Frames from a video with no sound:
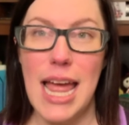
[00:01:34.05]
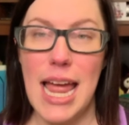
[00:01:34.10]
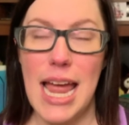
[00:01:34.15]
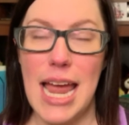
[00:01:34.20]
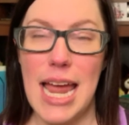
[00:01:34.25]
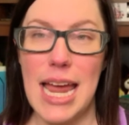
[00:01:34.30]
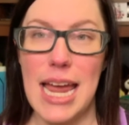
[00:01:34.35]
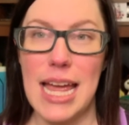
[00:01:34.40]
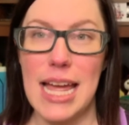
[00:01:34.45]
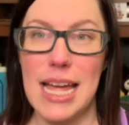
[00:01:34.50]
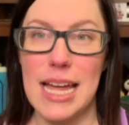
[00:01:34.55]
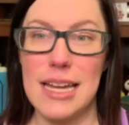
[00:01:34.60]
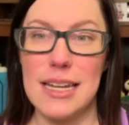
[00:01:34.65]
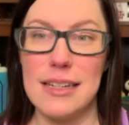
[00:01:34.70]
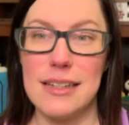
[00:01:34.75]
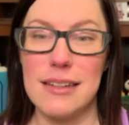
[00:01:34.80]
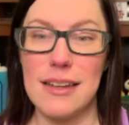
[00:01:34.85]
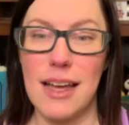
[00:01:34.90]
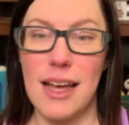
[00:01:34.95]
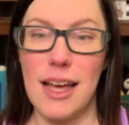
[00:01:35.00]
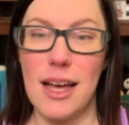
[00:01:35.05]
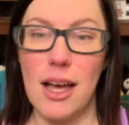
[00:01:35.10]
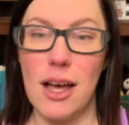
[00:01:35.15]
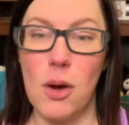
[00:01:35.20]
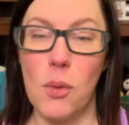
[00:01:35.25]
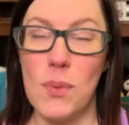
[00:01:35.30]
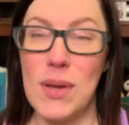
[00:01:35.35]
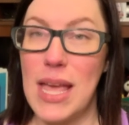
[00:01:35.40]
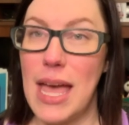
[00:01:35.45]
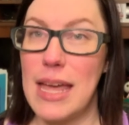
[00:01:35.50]
and
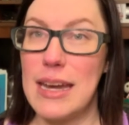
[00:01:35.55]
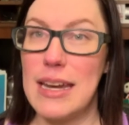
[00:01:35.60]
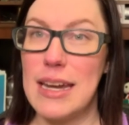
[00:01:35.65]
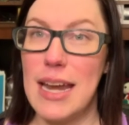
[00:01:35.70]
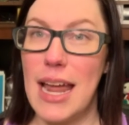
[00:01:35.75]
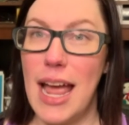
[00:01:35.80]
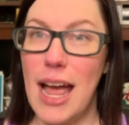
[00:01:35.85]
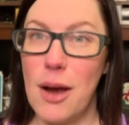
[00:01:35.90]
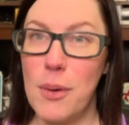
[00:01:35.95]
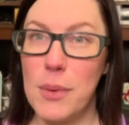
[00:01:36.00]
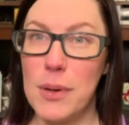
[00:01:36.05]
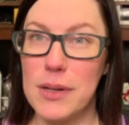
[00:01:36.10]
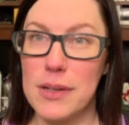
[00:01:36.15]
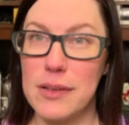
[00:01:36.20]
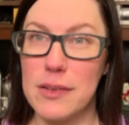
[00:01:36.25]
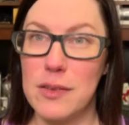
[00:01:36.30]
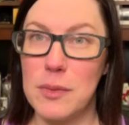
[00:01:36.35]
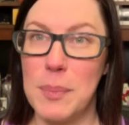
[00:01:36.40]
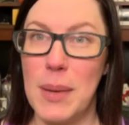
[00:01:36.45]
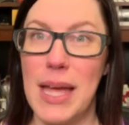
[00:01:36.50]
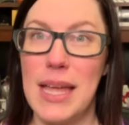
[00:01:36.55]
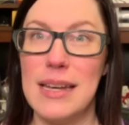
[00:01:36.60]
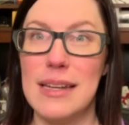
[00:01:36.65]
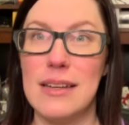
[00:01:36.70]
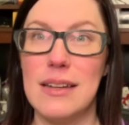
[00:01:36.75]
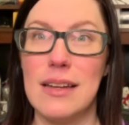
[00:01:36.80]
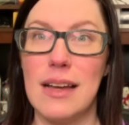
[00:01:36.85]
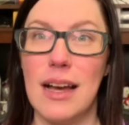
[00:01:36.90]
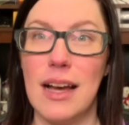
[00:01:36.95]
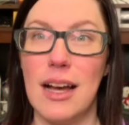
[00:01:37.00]
we had an hour to
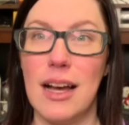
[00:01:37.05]
spend